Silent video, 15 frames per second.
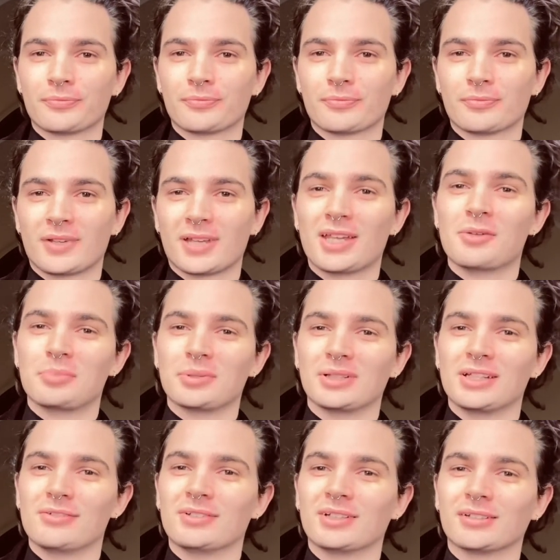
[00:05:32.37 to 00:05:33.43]
Keep
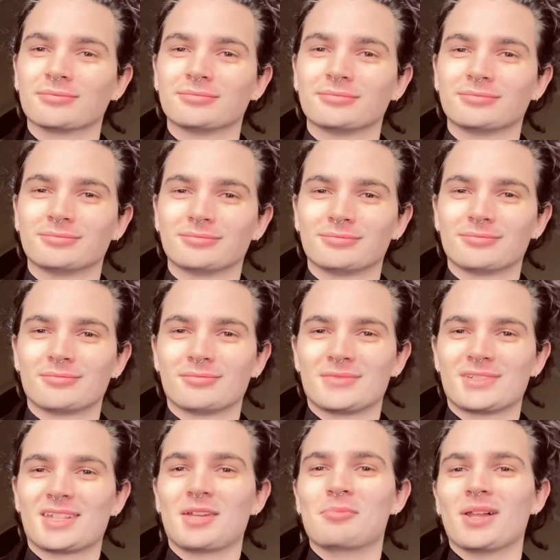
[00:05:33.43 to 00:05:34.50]
believing.
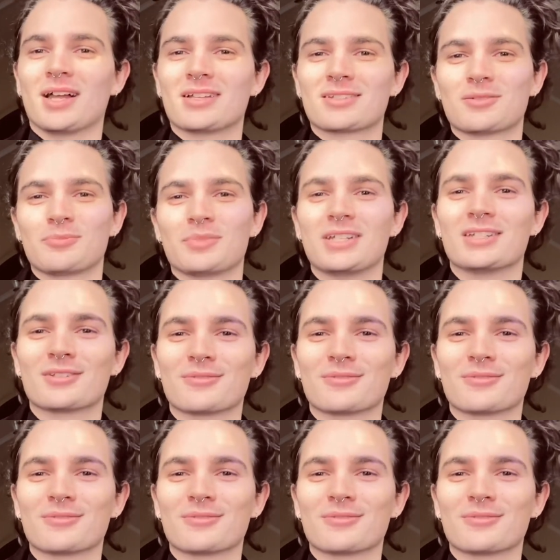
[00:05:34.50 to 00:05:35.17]
Stay blessed. Peace.